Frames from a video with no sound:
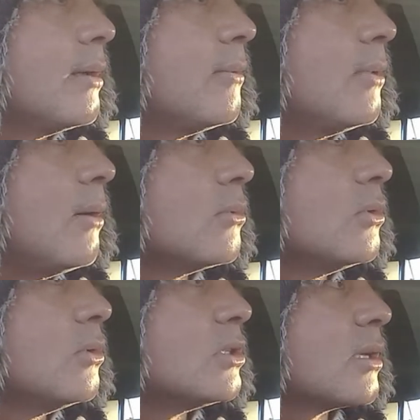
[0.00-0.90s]
what I'll
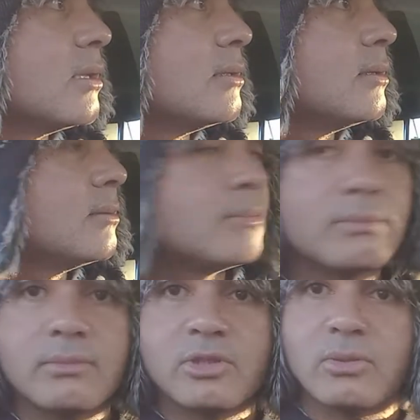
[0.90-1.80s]
do is I could
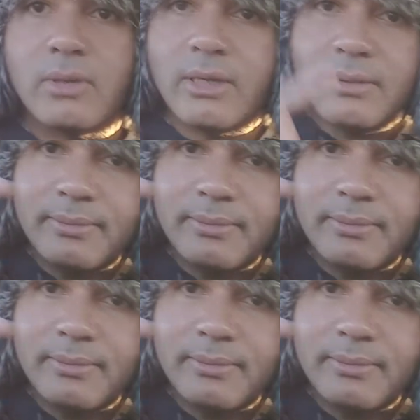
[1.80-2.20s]
show you